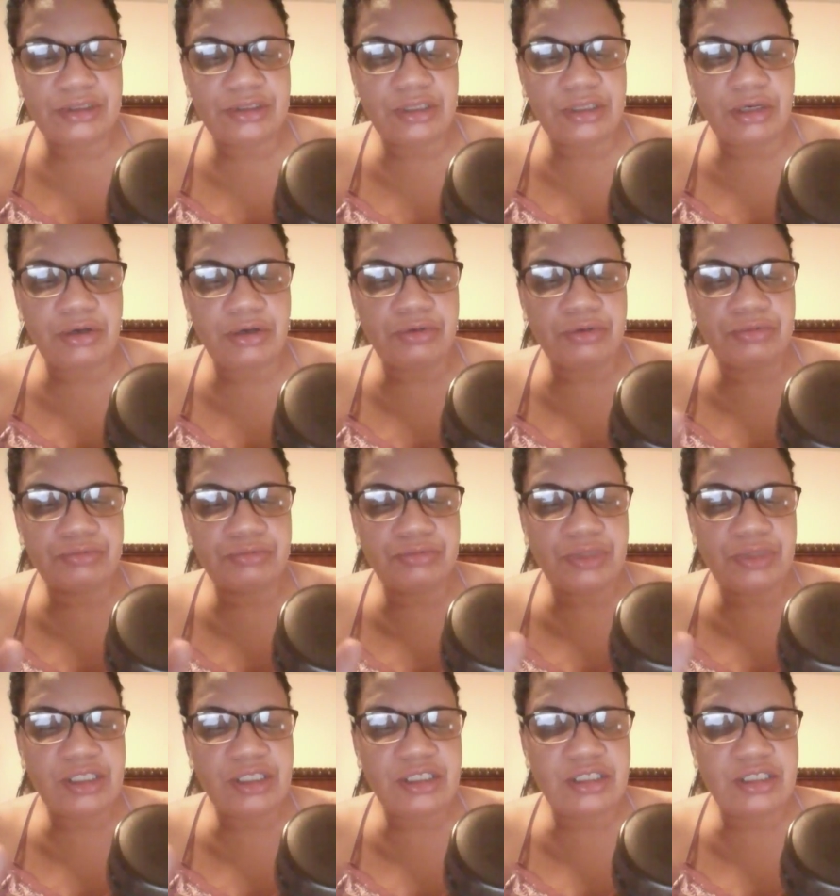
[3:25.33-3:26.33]
so
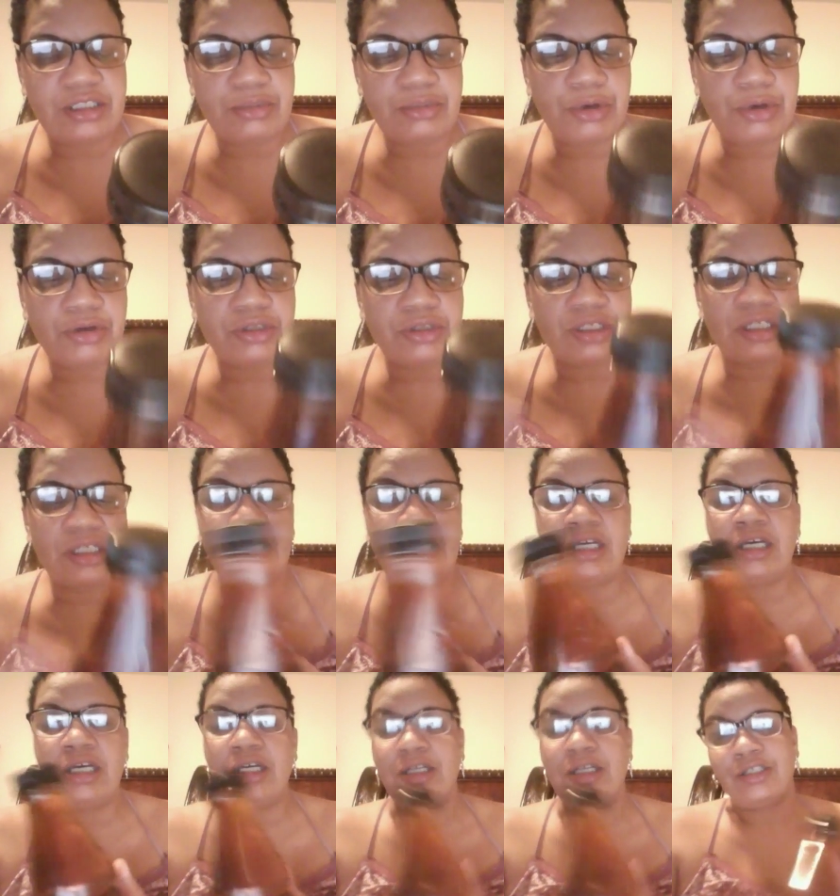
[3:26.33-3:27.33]
it's supposedly
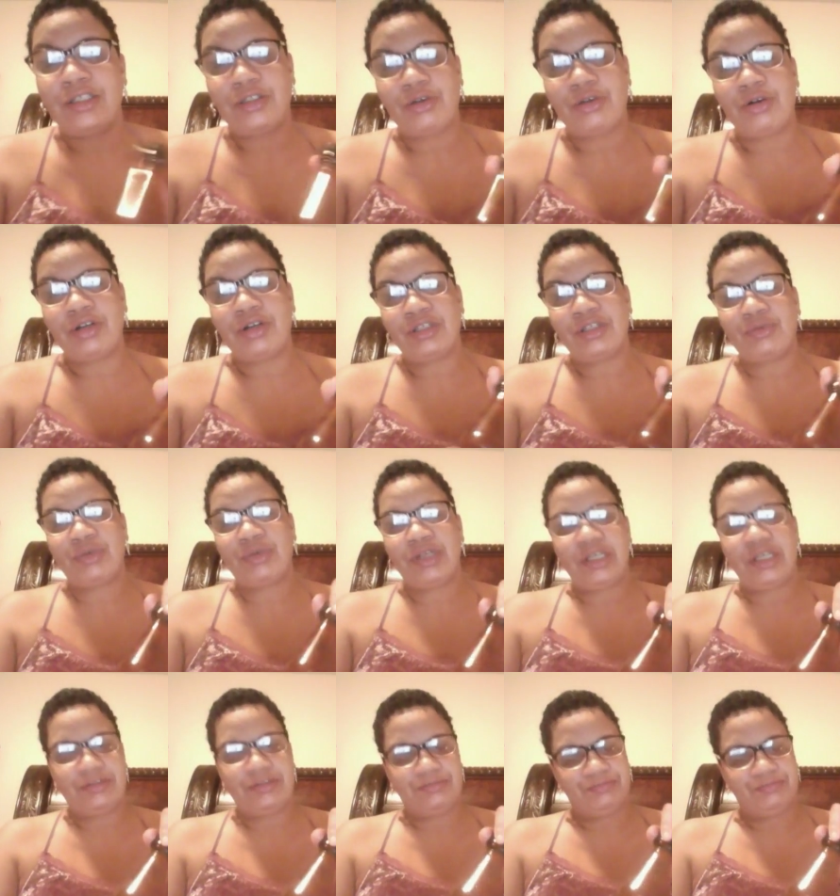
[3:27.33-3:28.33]
sort of
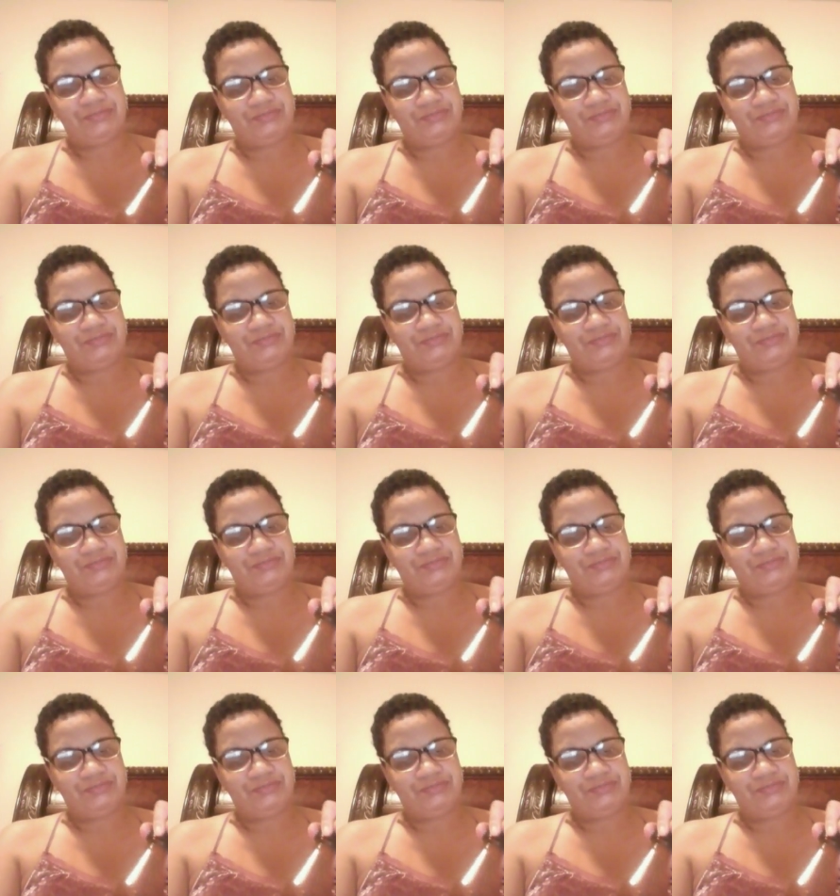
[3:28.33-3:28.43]
sweet